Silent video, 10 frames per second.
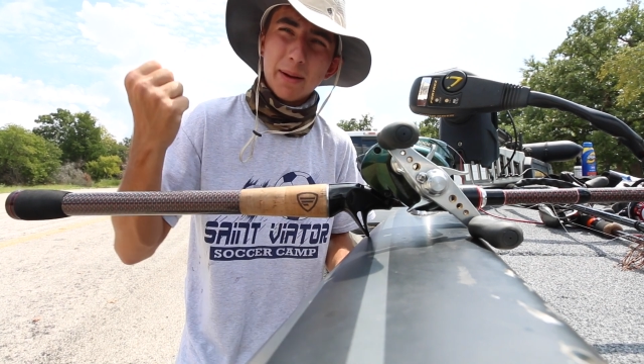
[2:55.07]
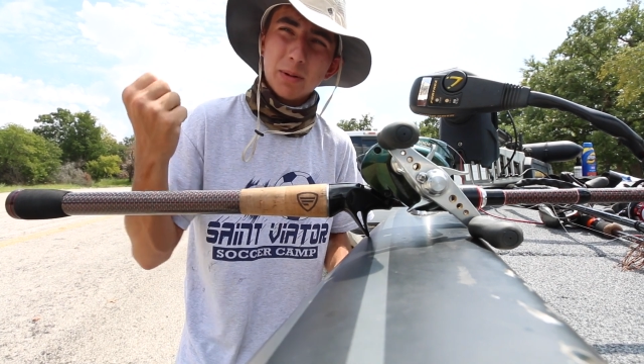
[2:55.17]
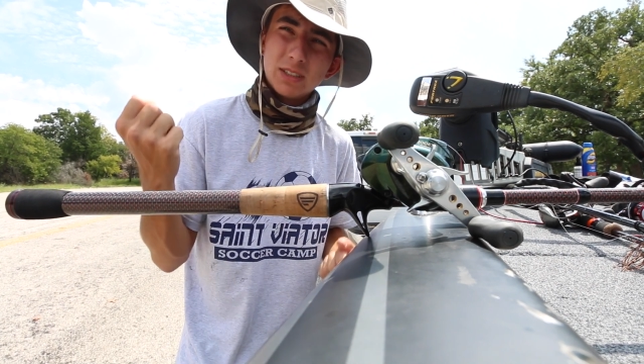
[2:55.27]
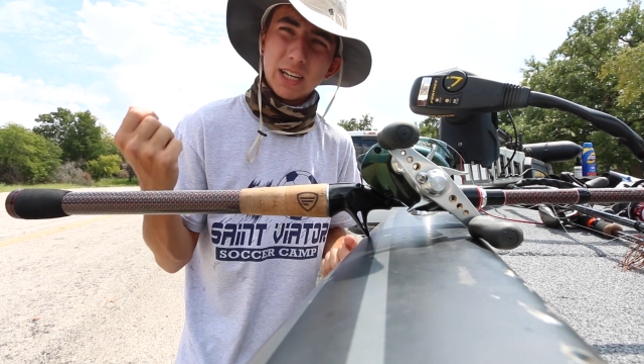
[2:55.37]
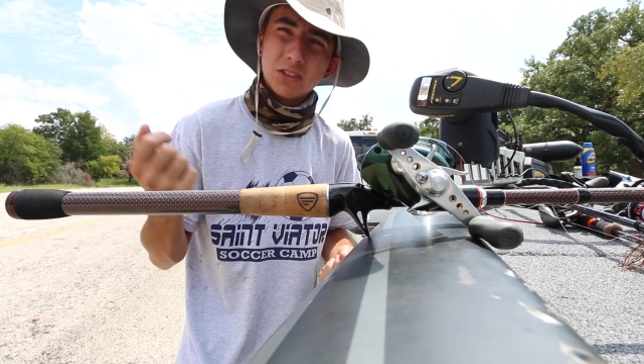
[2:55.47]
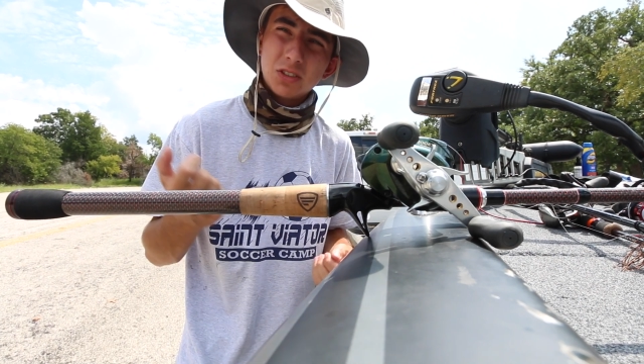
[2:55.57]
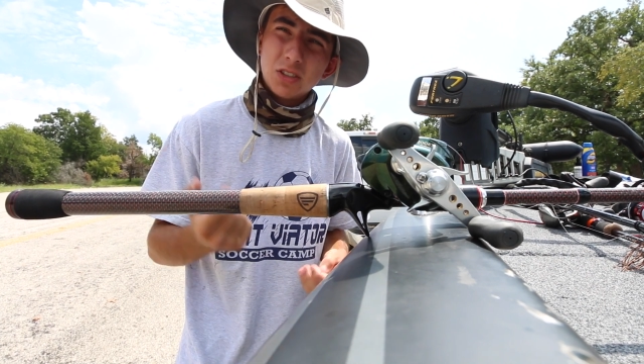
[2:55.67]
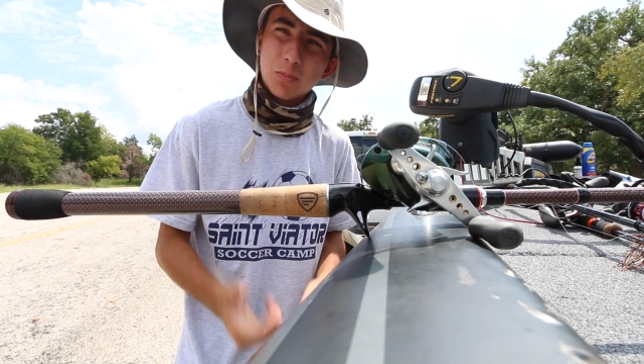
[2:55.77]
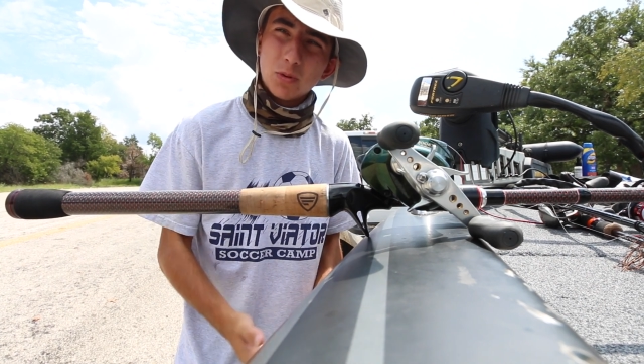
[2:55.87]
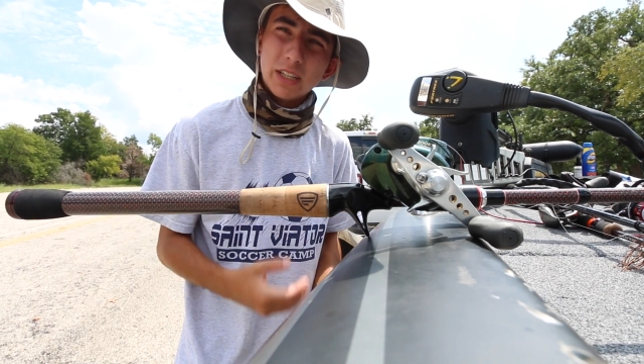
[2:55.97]
but it's actually the
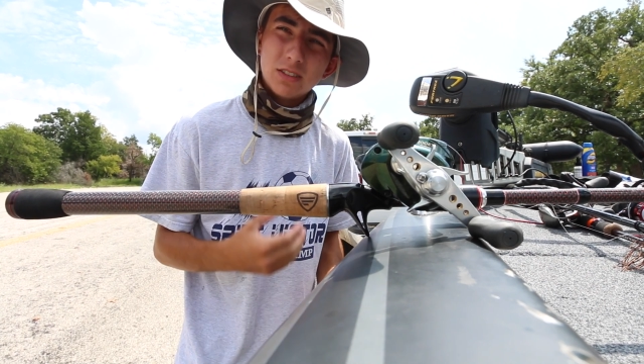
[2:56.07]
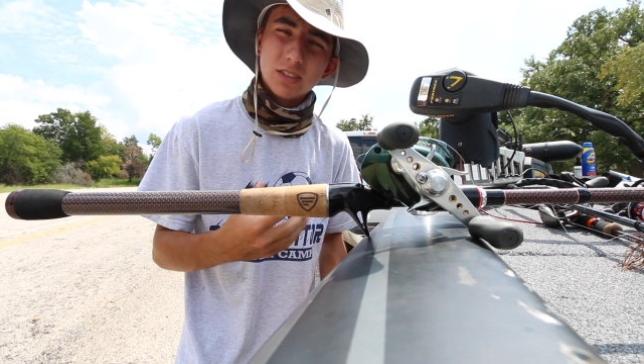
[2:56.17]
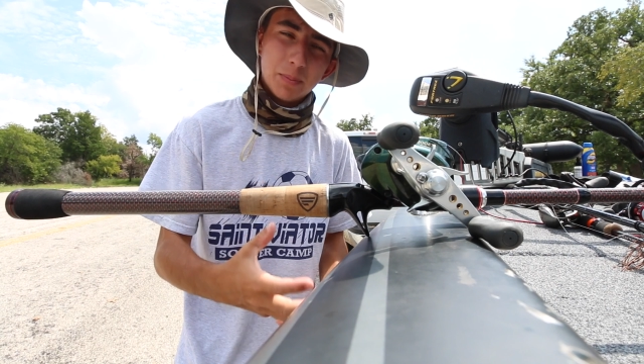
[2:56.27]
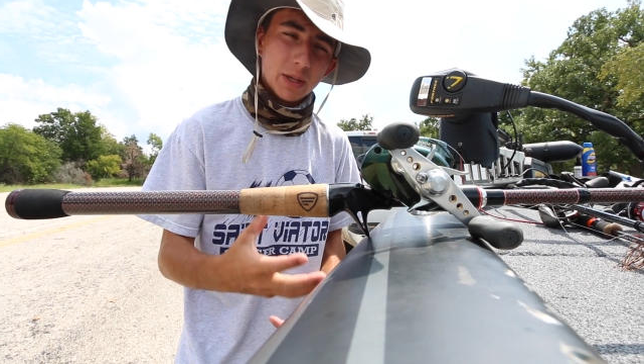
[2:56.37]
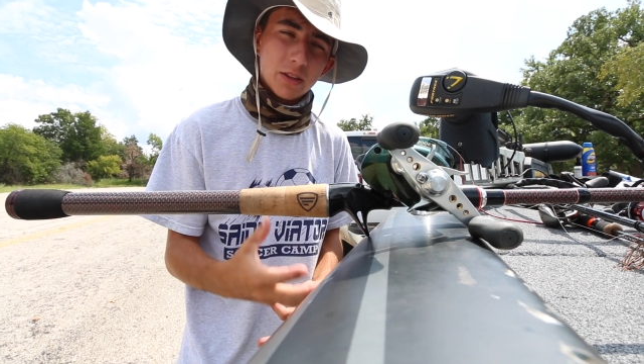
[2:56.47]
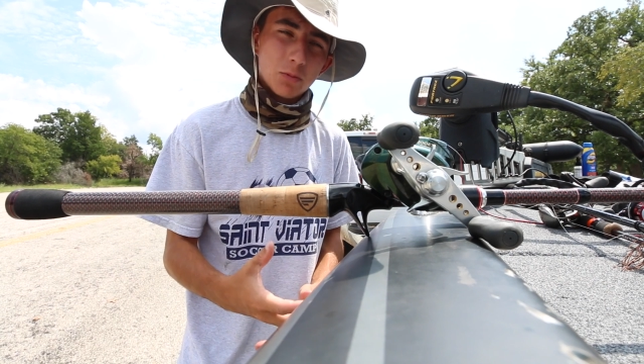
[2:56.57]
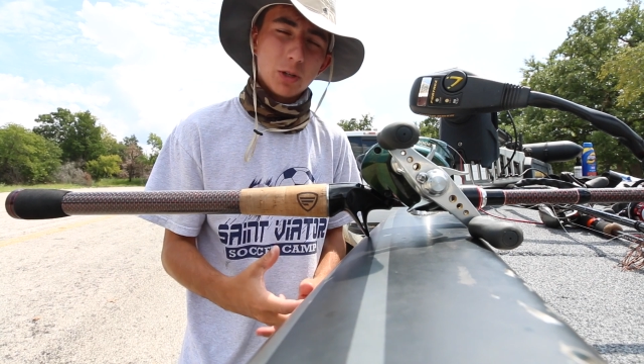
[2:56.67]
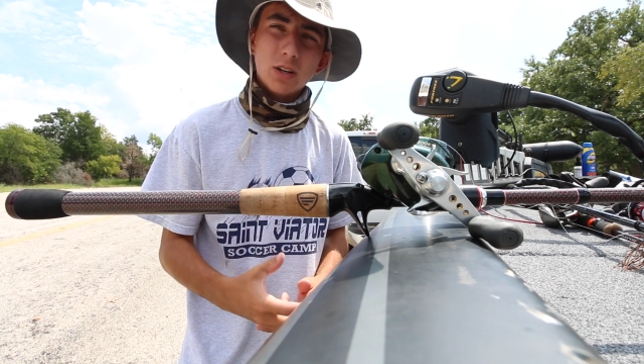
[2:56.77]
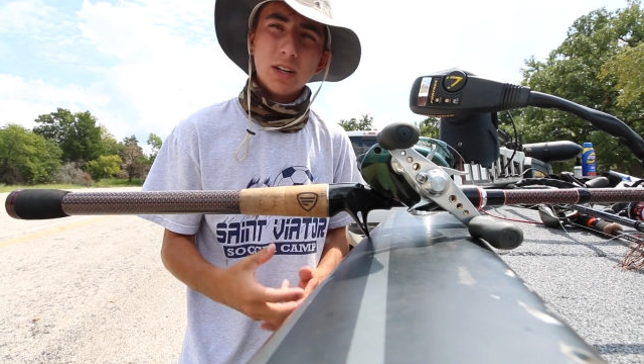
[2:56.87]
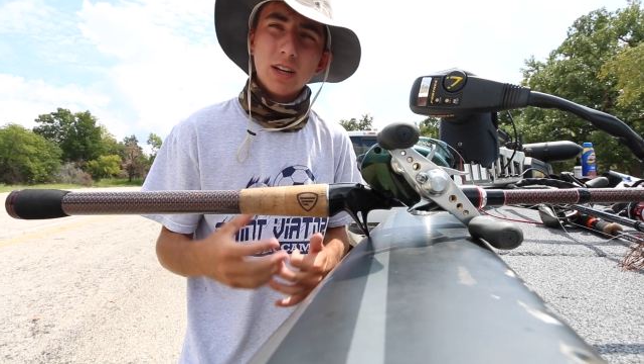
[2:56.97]
braid slipping on the reel.